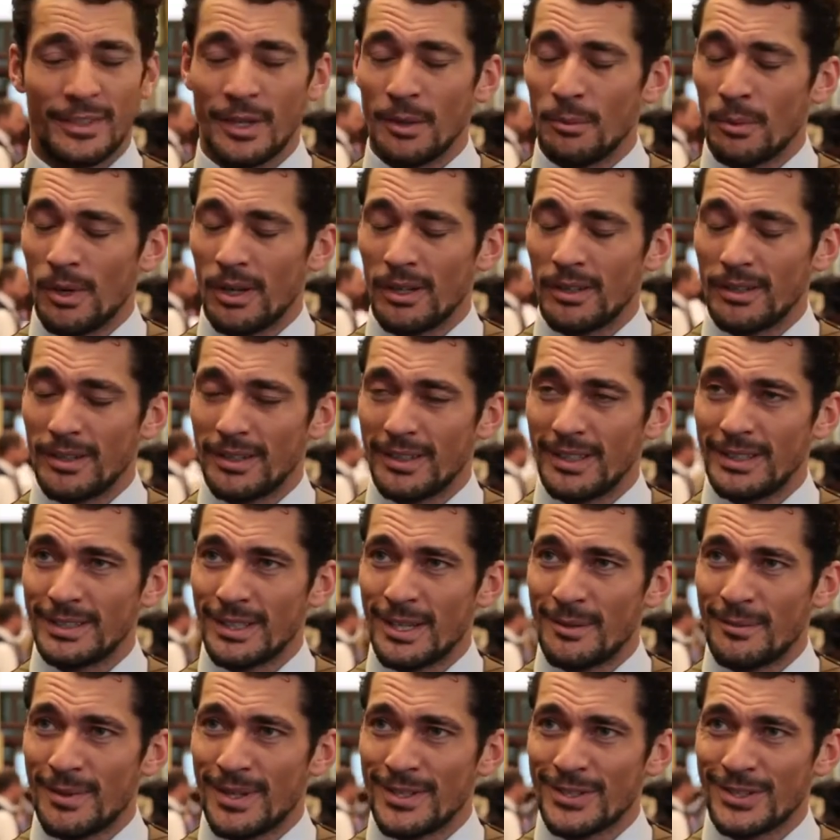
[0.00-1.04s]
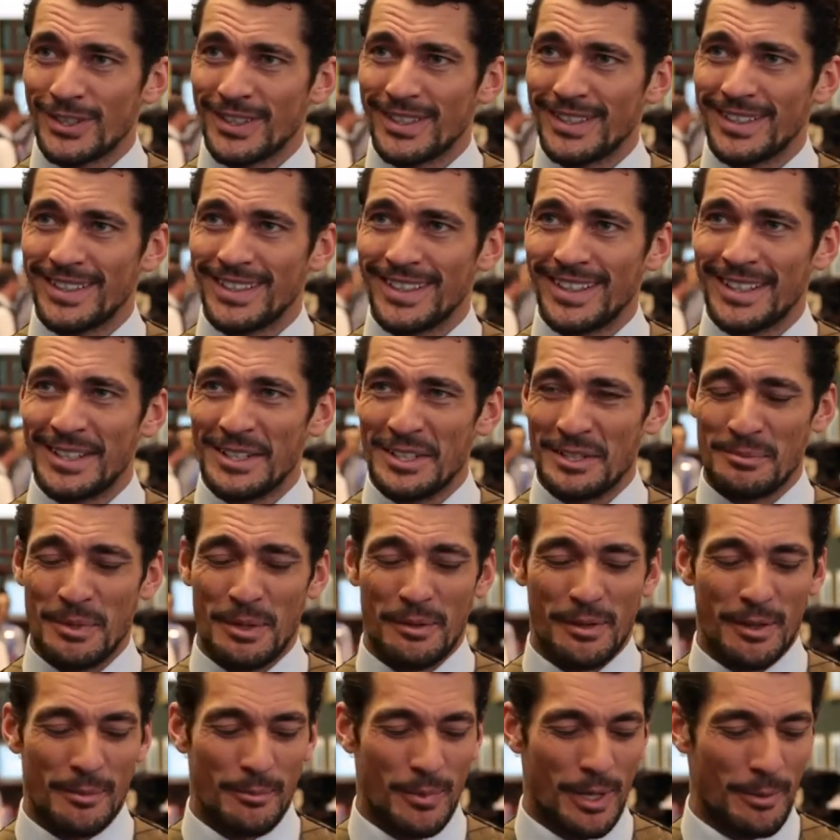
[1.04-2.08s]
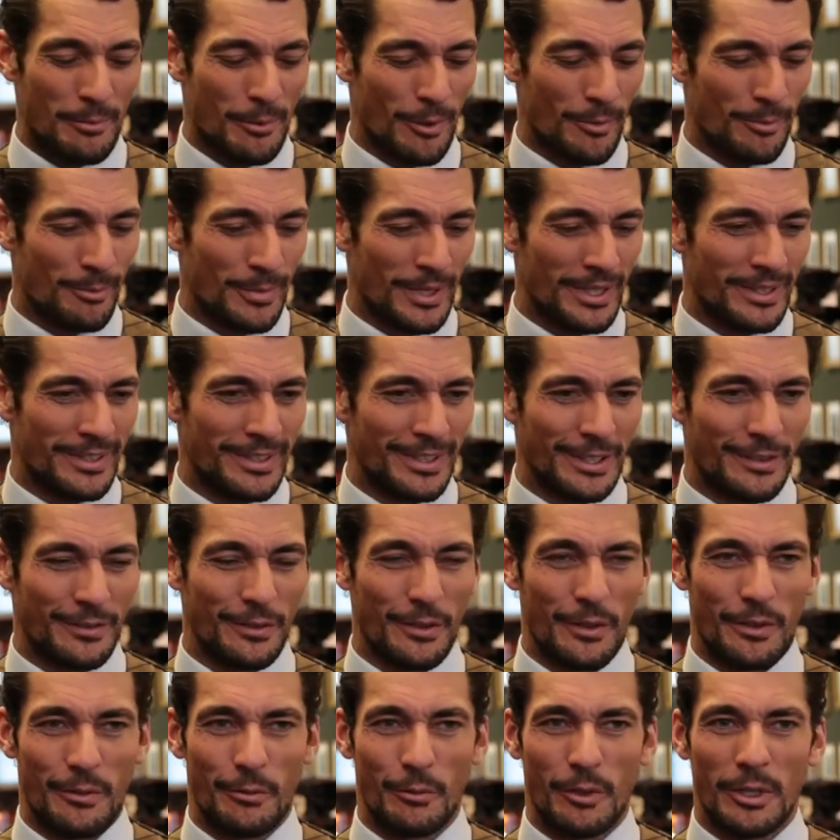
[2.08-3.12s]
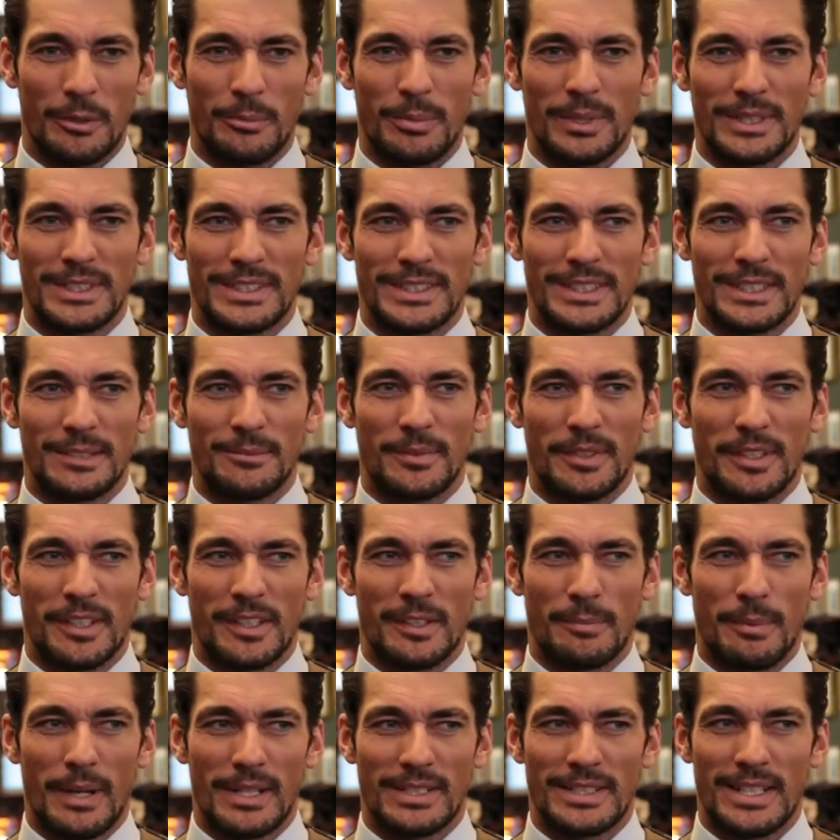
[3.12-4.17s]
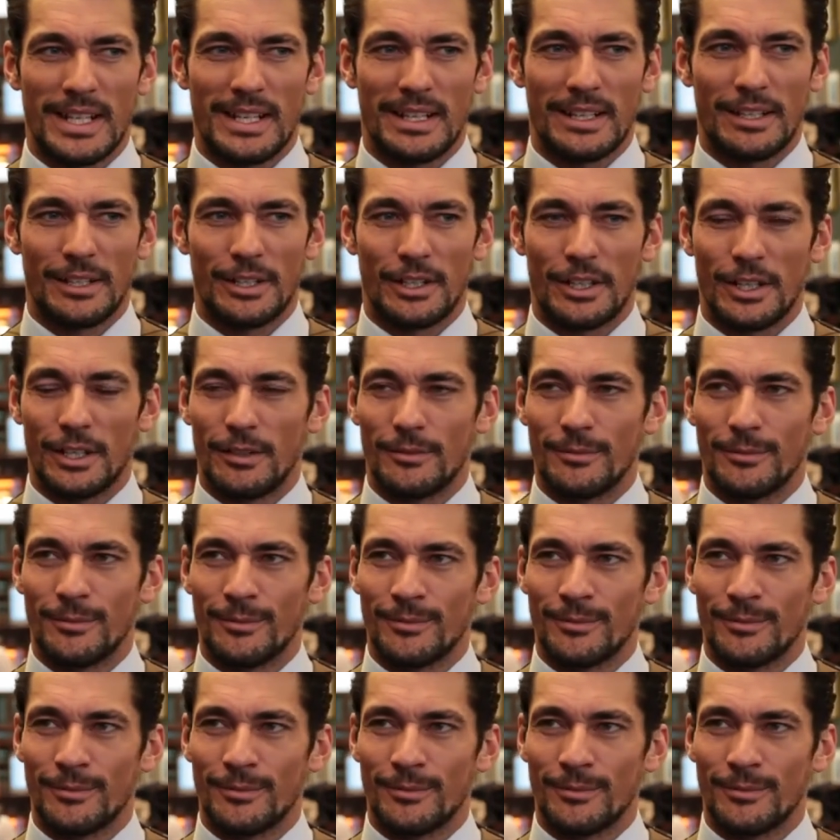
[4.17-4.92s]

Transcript: so well in the C-Type actually. It's my problem being 6'3", but it's a spectacular car.